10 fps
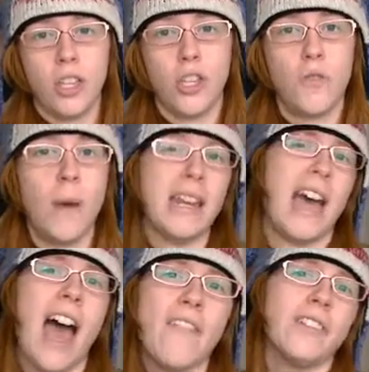you might
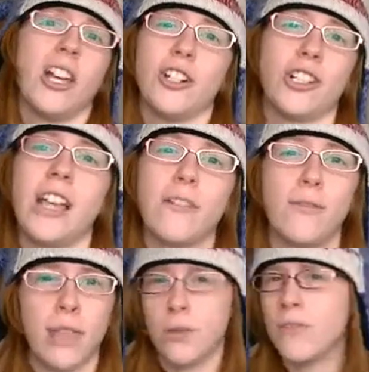have a large life
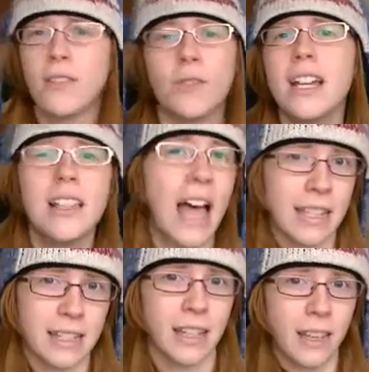without even
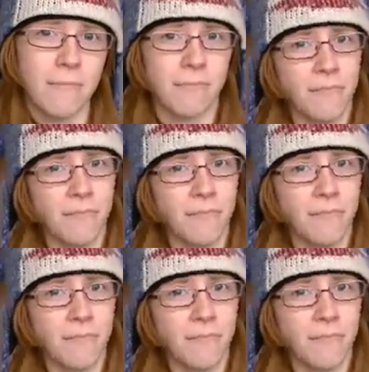realizing it.